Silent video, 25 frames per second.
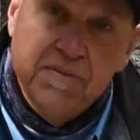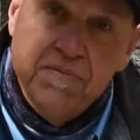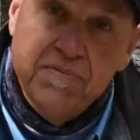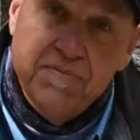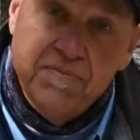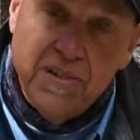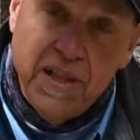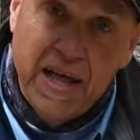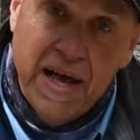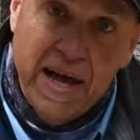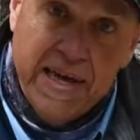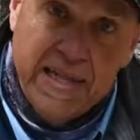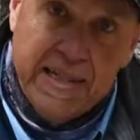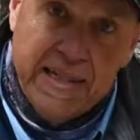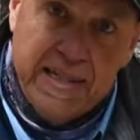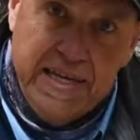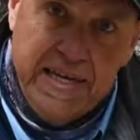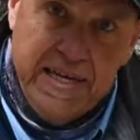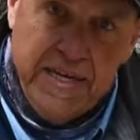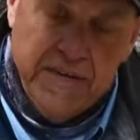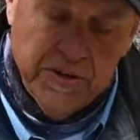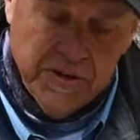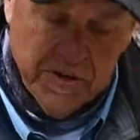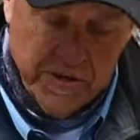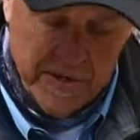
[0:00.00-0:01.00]
fly
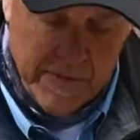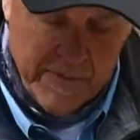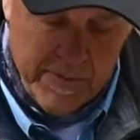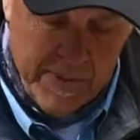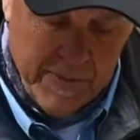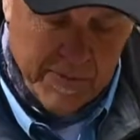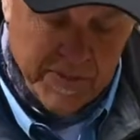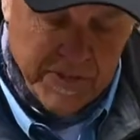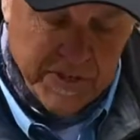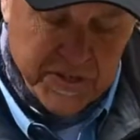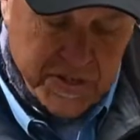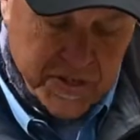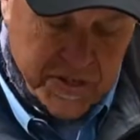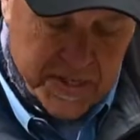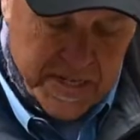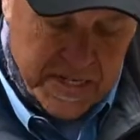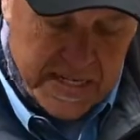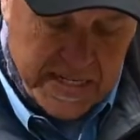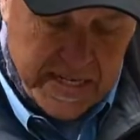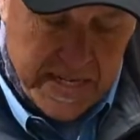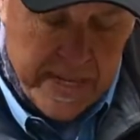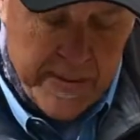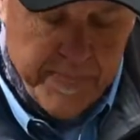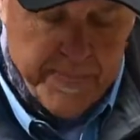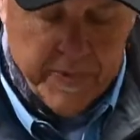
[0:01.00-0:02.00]
leader. Remember, this is a
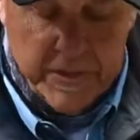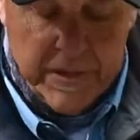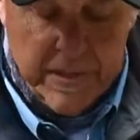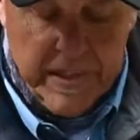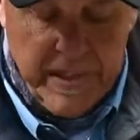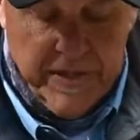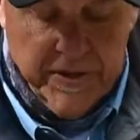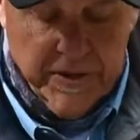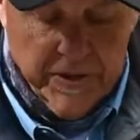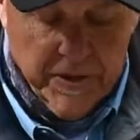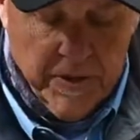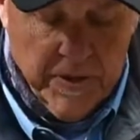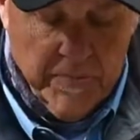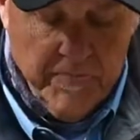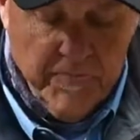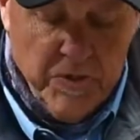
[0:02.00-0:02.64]
tapered leader.